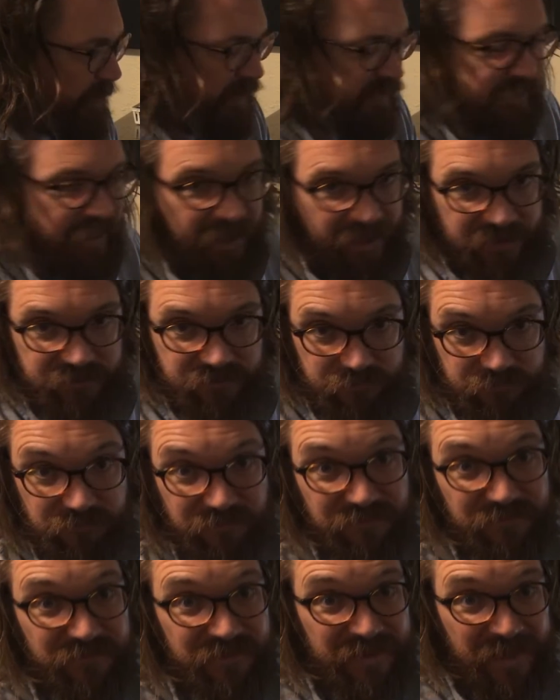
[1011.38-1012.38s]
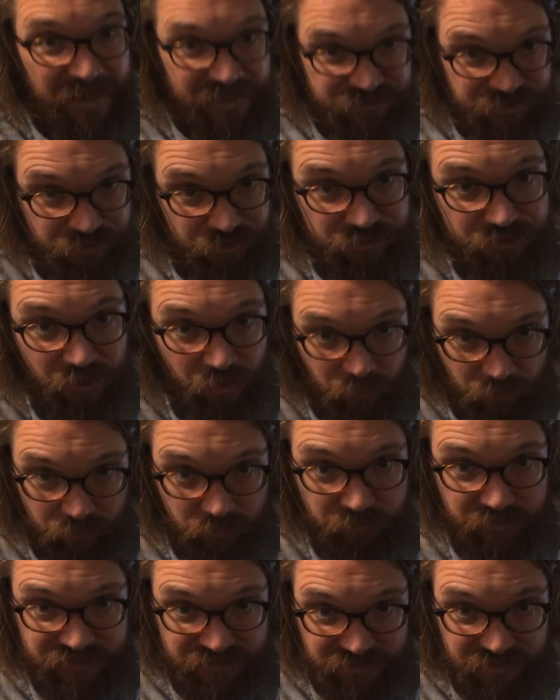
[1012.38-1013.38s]
by that. That's your total
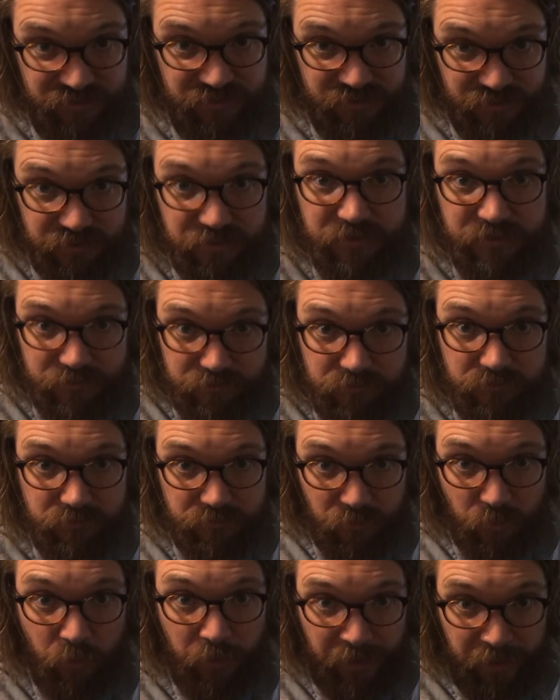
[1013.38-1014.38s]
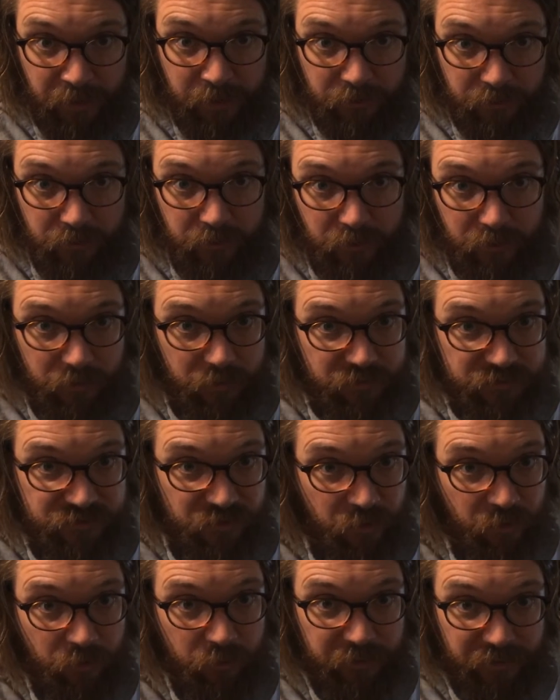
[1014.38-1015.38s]
resistance, okay?
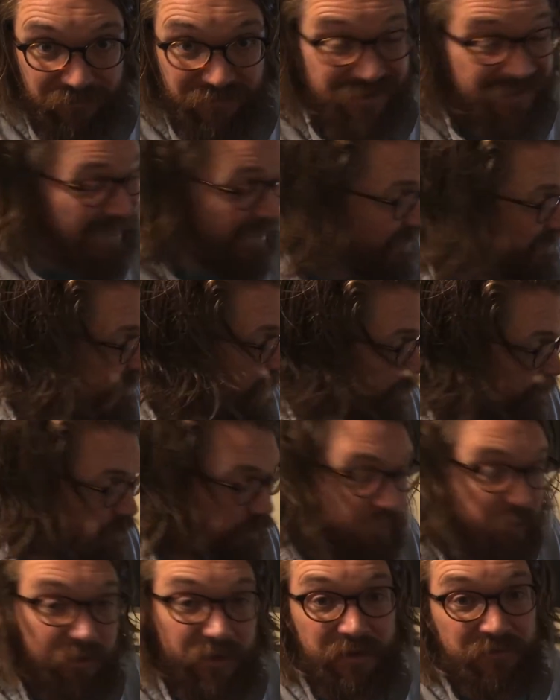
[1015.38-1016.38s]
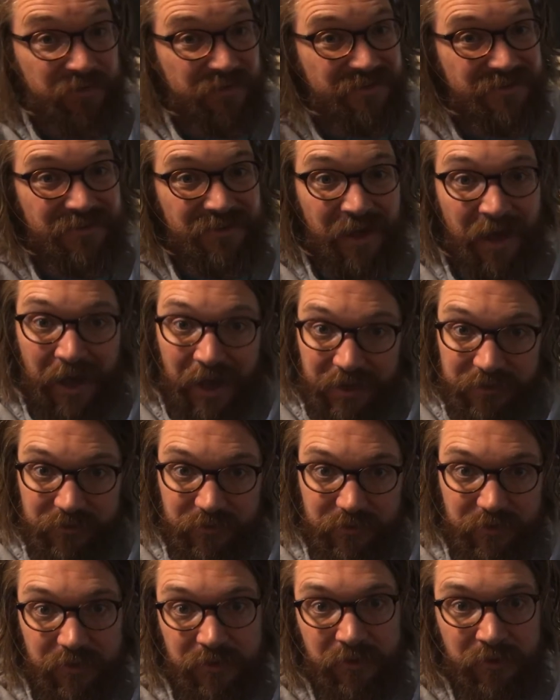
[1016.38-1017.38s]
So if that's helpful, if it's not,
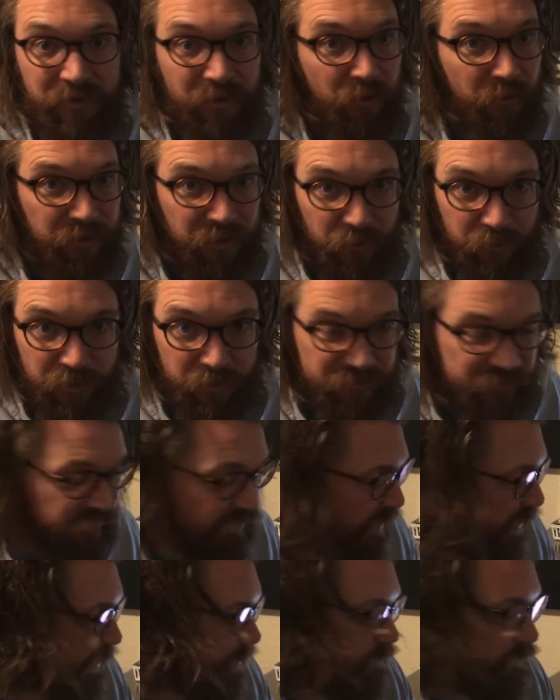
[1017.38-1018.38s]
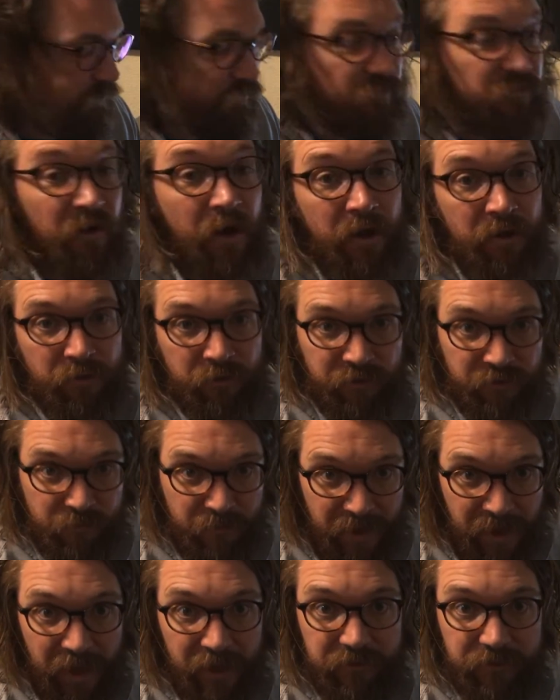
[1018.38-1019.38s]
and you don't get what I'm saying, follow the
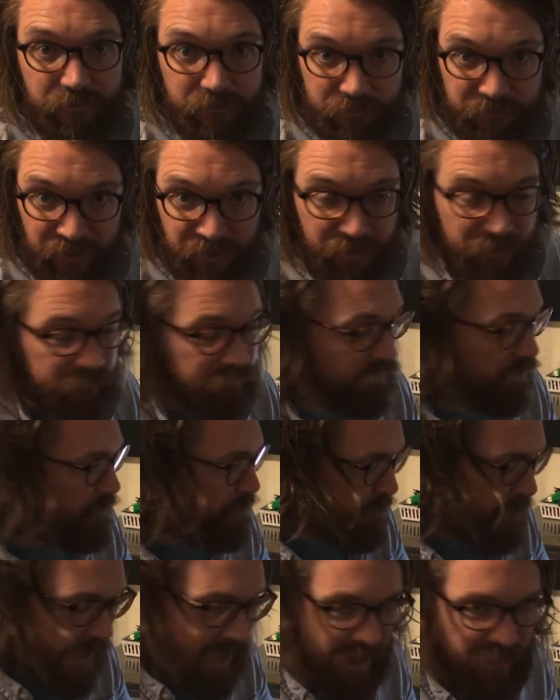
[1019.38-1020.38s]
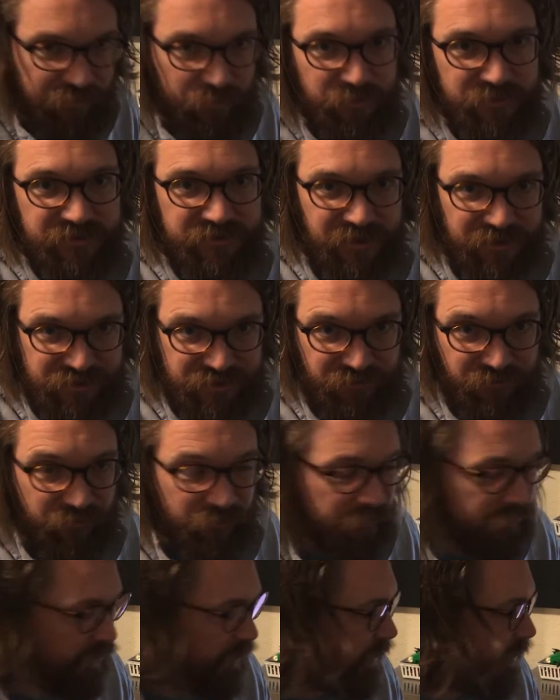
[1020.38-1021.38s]
math, okay? The math will set you
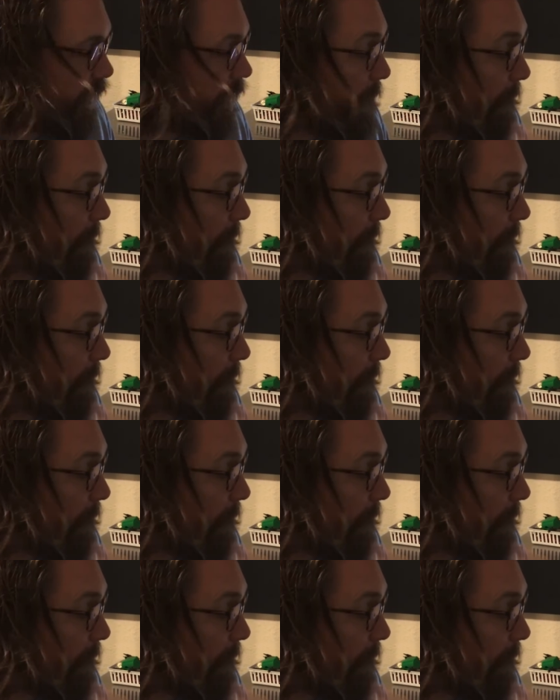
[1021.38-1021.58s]
free.